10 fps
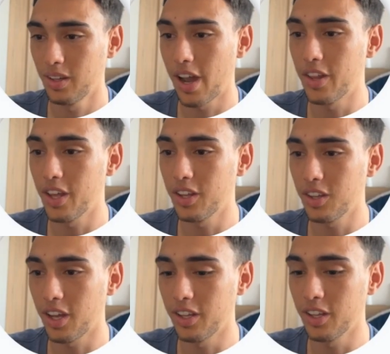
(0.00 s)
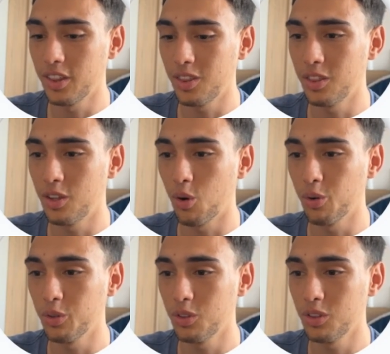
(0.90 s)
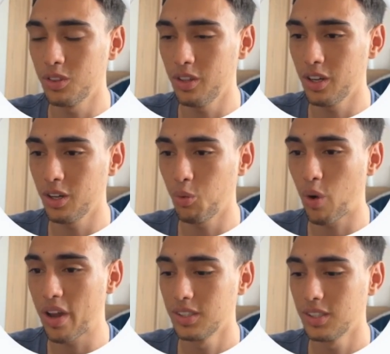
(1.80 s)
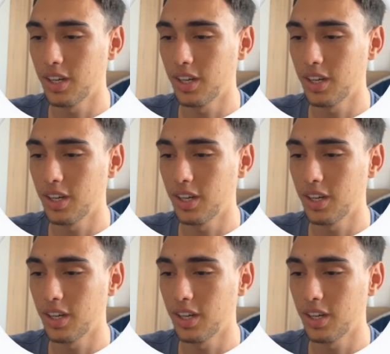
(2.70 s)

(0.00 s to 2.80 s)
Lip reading: And then the wife